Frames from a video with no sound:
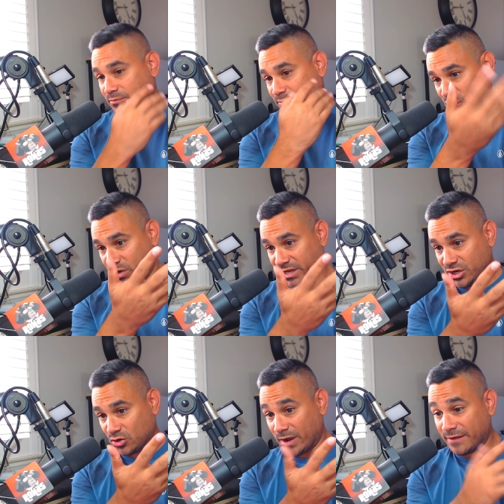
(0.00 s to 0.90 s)
put in
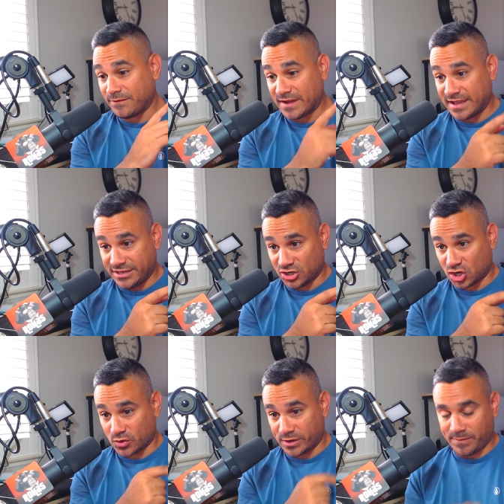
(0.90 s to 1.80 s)
your Wi-Fi and your
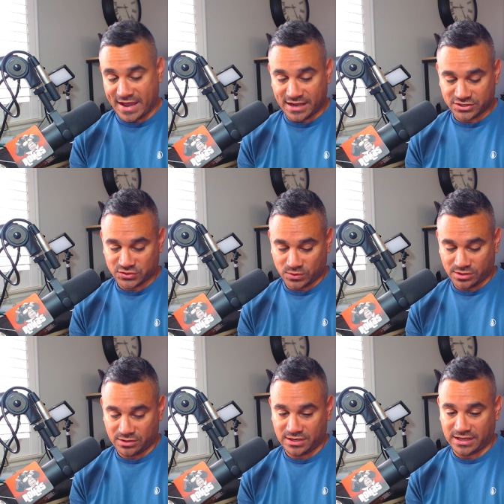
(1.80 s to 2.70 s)
correct
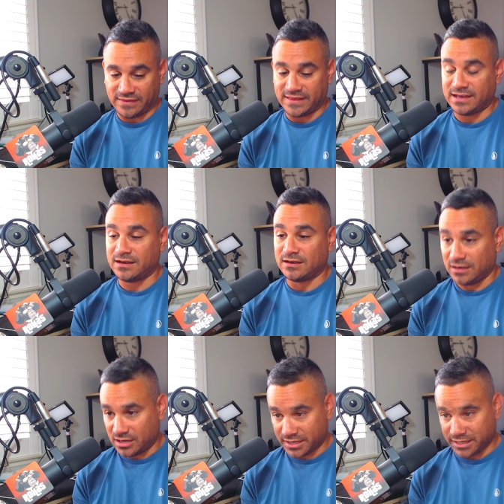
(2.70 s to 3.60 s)
password, and then
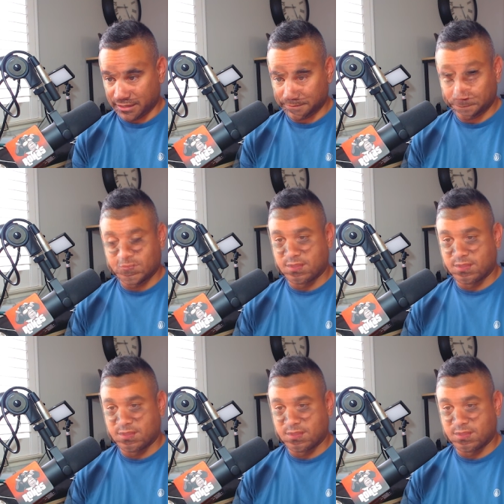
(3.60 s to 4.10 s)
log in.